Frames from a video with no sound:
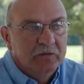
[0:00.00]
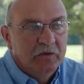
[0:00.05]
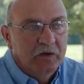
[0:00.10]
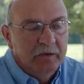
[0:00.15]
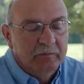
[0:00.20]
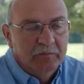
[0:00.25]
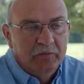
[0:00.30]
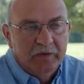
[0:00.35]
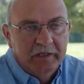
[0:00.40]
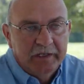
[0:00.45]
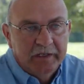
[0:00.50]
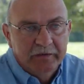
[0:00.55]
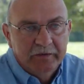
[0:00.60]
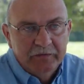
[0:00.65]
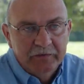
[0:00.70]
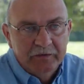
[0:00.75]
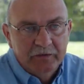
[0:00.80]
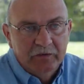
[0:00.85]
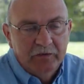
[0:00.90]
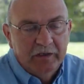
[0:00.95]
crop
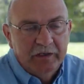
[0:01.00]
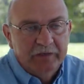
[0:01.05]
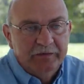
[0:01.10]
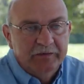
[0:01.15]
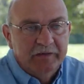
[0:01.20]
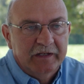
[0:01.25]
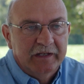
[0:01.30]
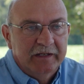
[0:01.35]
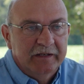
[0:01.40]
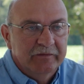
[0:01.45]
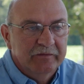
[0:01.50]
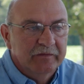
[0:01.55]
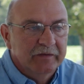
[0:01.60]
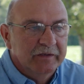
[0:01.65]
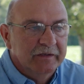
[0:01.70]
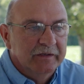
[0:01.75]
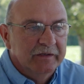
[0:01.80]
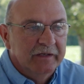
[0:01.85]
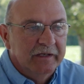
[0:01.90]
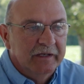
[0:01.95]
ground has to have
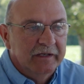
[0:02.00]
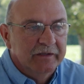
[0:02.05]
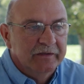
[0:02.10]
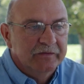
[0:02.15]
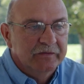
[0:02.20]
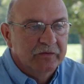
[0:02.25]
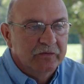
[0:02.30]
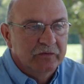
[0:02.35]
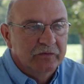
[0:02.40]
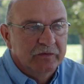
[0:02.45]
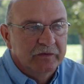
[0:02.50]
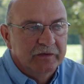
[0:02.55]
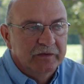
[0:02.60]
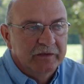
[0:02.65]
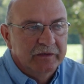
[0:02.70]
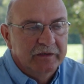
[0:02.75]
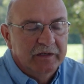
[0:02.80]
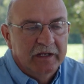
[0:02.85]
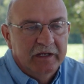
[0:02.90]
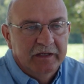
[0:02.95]
a
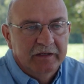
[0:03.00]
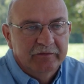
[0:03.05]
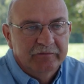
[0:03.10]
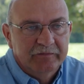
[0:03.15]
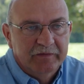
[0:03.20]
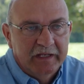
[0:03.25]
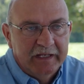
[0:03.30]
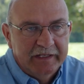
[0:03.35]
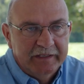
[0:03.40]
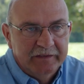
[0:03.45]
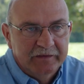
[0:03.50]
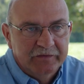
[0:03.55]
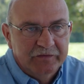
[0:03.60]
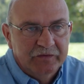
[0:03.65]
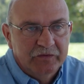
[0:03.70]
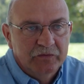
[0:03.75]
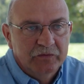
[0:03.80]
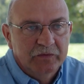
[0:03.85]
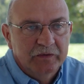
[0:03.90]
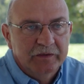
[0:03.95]
certain flatness
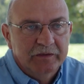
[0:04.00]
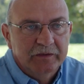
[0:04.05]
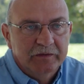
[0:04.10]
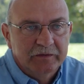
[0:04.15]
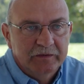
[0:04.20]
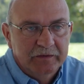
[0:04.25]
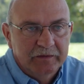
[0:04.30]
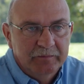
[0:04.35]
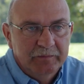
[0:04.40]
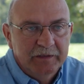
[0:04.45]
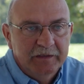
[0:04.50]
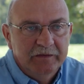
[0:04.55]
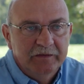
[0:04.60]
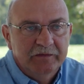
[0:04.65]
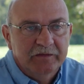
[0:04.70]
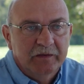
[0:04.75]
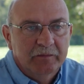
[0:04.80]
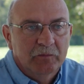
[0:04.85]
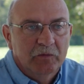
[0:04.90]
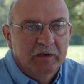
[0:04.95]
to it to be
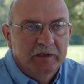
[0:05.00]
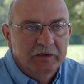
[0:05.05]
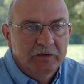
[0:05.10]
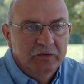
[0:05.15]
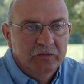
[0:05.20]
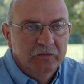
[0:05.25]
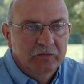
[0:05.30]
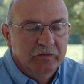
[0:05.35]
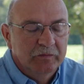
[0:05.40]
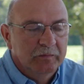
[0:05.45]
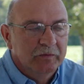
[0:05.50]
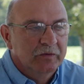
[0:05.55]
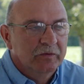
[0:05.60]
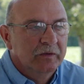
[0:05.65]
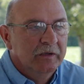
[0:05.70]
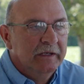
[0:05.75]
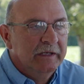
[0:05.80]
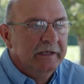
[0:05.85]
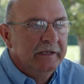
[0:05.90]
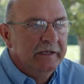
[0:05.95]
somewhat usable,
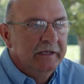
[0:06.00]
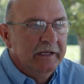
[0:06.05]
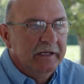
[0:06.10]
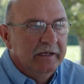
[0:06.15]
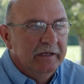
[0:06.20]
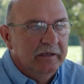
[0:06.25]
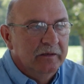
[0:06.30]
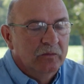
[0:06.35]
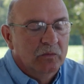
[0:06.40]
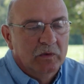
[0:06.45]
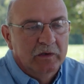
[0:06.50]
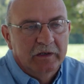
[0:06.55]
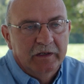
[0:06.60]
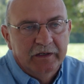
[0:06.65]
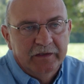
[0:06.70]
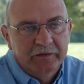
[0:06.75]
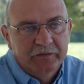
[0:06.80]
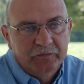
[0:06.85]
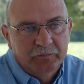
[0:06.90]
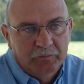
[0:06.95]

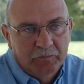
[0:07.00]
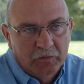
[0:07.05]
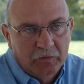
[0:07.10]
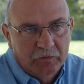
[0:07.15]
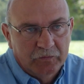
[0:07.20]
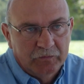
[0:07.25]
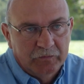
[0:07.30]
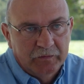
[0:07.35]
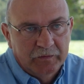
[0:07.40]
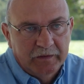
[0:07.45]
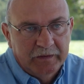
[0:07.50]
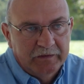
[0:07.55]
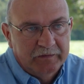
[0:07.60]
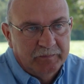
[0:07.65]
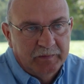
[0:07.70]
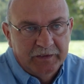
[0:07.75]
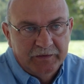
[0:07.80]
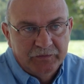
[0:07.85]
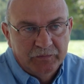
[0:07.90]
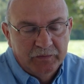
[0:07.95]
whereas
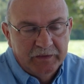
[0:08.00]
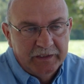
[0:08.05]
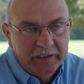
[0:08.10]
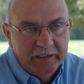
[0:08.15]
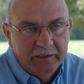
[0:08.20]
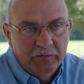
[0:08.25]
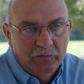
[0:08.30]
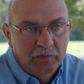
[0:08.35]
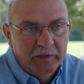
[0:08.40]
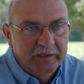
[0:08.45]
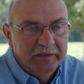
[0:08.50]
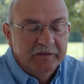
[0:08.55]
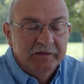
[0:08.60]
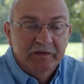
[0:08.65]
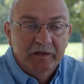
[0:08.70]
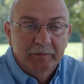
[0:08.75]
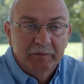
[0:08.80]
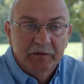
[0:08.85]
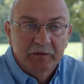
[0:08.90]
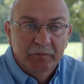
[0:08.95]
especially when you get out west,
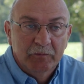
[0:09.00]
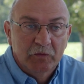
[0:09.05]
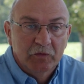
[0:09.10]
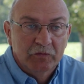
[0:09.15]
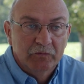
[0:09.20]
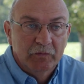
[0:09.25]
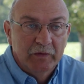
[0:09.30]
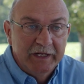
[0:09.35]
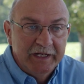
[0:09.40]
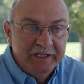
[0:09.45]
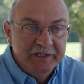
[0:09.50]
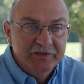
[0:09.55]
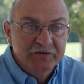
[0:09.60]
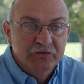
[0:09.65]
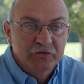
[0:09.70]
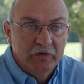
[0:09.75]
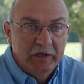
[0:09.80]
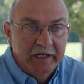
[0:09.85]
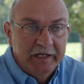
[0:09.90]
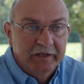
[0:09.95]
some of the more
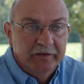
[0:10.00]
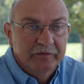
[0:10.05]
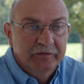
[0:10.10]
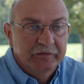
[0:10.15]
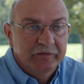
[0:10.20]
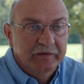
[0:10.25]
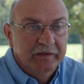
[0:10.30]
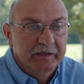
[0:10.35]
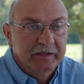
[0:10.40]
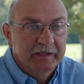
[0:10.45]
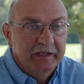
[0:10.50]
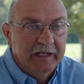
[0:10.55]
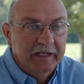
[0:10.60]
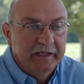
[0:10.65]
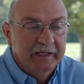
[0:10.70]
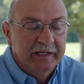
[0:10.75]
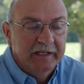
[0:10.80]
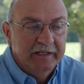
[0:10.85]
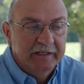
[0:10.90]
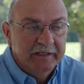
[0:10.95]
range grounds
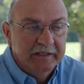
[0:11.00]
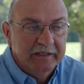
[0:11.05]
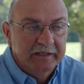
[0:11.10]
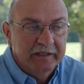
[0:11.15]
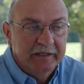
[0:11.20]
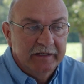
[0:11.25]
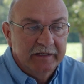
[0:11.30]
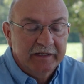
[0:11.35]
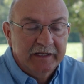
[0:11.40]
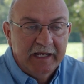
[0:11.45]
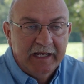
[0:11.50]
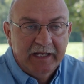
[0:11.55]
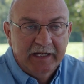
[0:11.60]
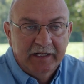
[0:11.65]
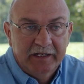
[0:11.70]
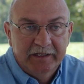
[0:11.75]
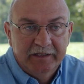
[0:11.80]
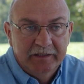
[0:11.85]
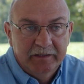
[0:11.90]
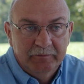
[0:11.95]
that
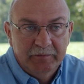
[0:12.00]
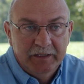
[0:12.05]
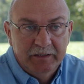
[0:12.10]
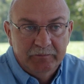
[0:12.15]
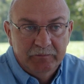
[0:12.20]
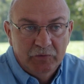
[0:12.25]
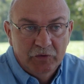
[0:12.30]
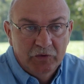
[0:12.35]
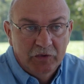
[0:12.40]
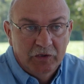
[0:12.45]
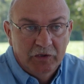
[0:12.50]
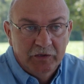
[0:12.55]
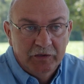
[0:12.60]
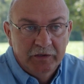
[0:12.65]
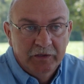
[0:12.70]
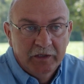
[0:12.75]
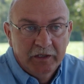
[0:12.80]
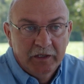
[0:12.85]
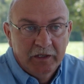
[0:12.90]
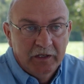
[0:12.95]
cattle end up being put on
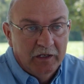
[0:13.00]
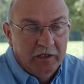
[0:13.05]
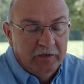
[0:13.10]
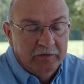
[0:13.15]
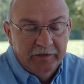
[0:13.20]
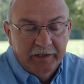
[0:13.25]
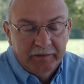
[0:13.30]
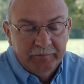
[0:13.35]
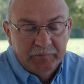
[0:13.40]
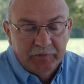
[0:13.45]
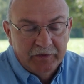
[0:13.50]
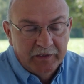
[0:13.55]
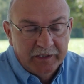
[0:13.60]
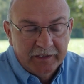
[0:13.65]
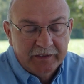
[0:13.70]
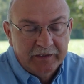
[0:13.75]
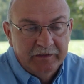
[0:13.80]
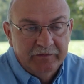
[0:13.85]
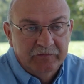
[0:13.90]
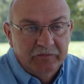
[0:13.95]
are not
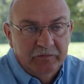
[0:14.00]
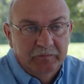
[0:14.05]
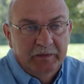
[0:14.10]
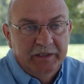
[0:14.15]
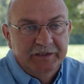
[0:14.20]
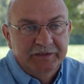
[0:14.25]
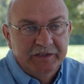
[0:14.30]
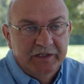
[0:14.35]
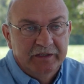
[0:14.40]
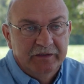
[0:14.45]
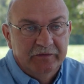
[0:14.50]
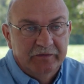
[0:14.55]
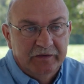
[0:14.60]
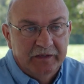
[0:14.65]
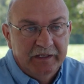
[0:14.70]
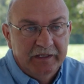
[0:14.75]
productive for much other